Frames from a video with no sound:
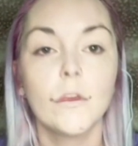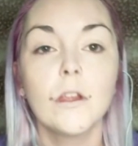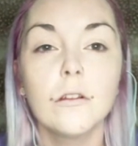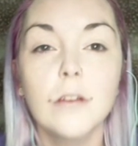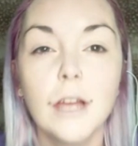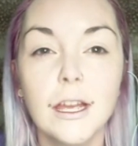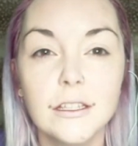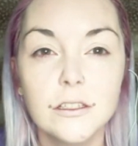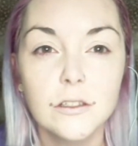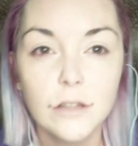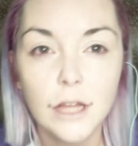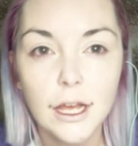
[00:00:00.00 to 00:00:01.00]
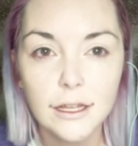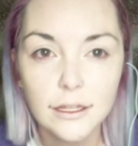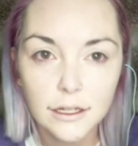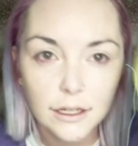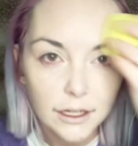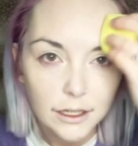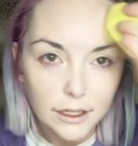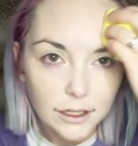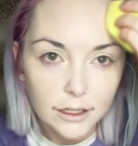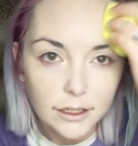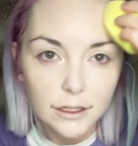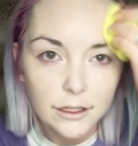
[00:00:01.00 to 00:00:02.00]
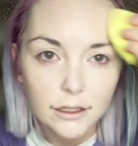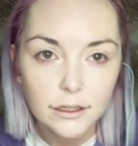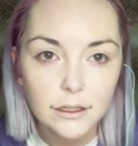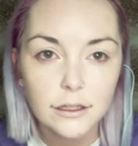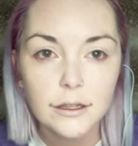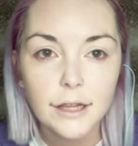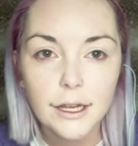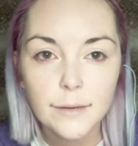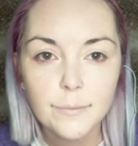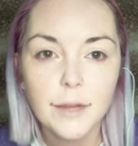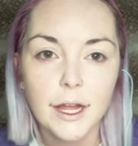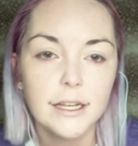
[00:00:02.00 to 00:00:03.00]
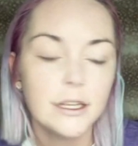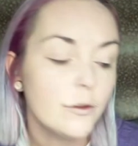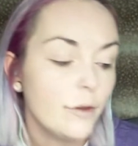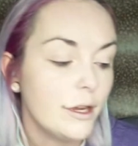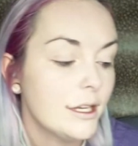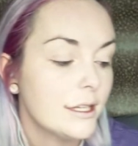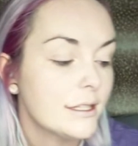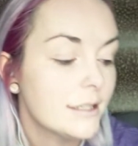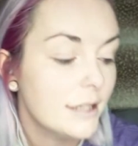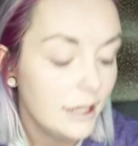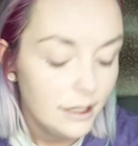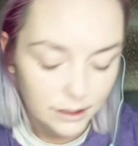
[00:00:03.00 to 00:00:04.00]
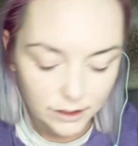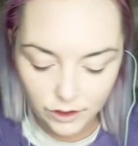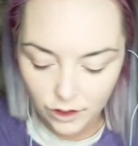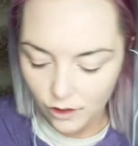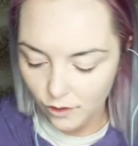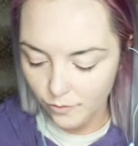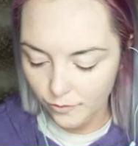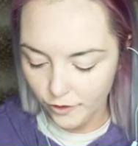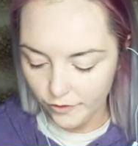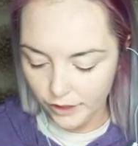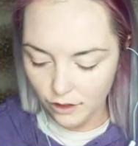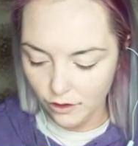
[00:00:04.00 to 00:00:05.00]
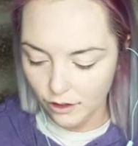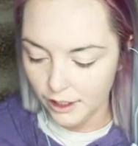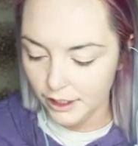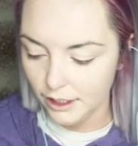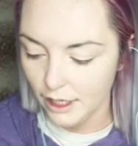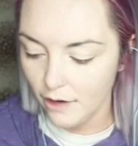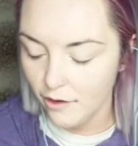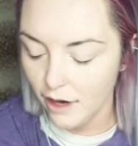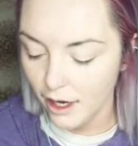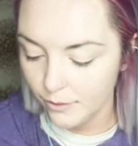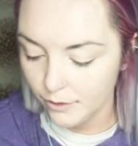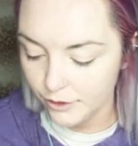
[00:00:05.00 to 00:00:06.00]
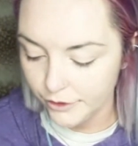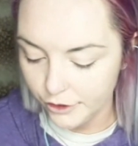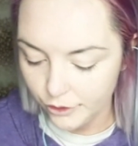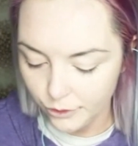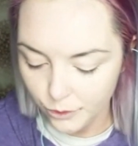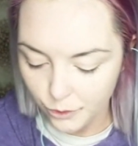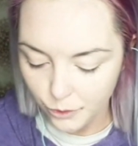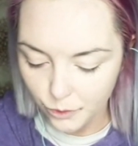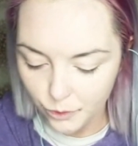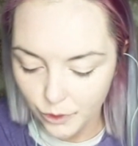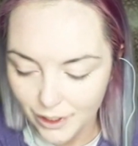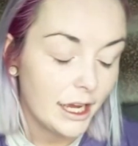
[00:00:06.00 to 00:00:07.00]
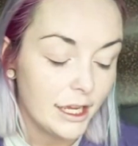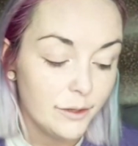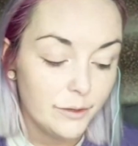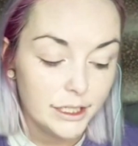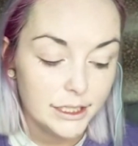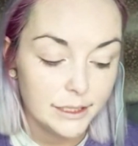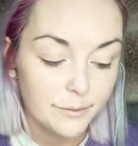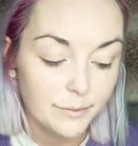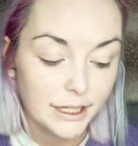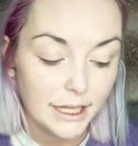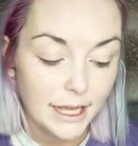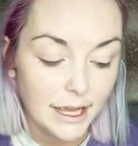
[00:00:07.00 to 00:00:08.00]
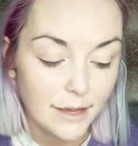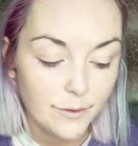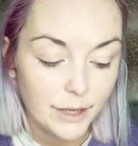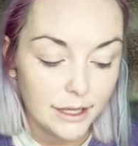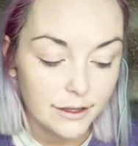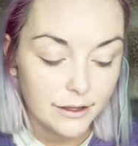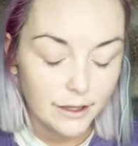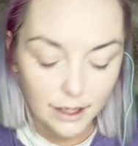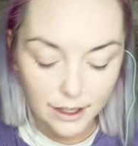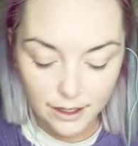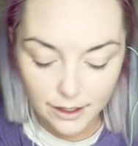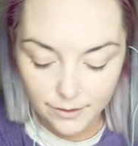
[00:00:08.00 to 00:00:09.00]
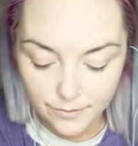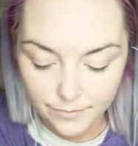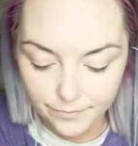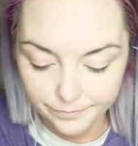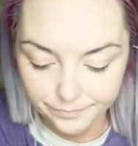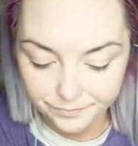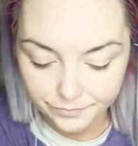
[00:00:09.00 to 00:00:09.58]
Okay, so that applied it quite nicely. So moving on, now I will do, kind of wanted to play with, I'm